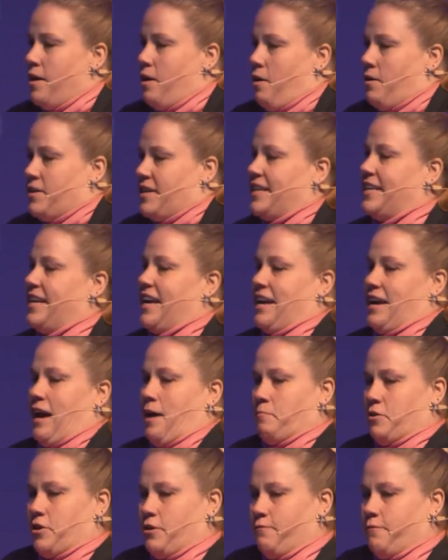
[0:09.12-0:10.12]
Today, I'm
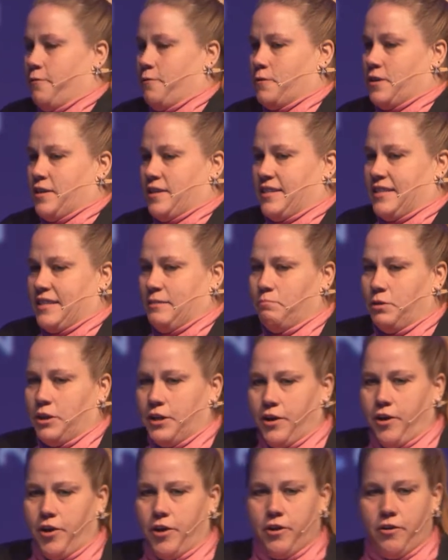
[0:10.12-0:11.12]
going to focus simply
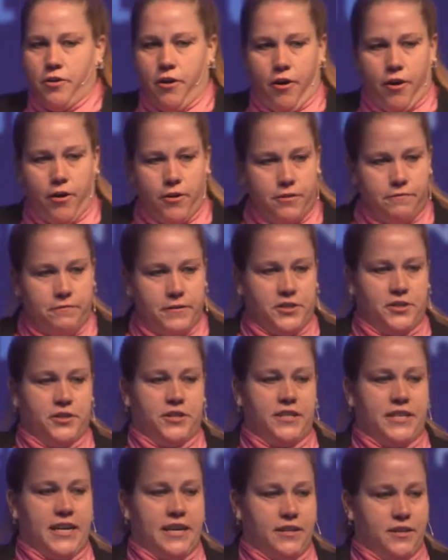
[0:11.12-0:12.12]
on artificial
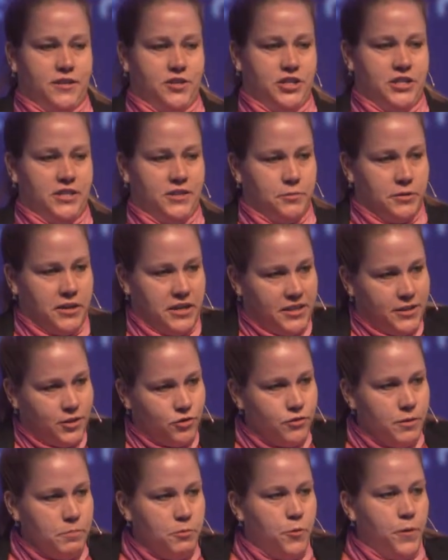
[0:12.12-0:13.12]
intelligence. We're going to
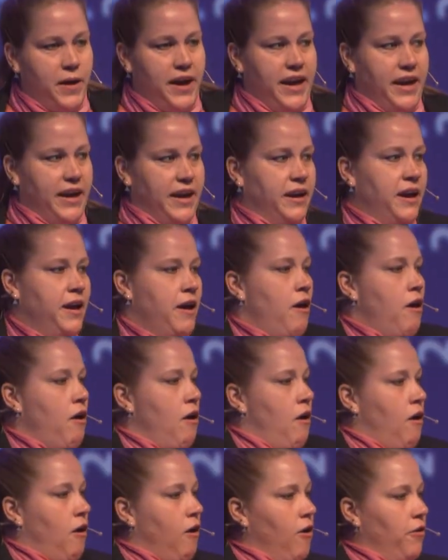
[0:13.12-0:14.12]
strip away
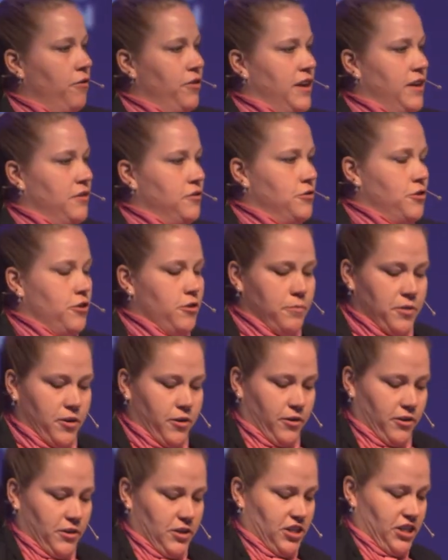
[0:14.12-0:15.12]
all the other
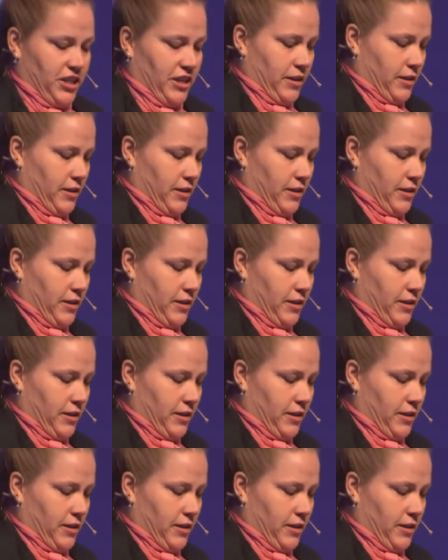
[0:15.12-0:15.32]
terminology.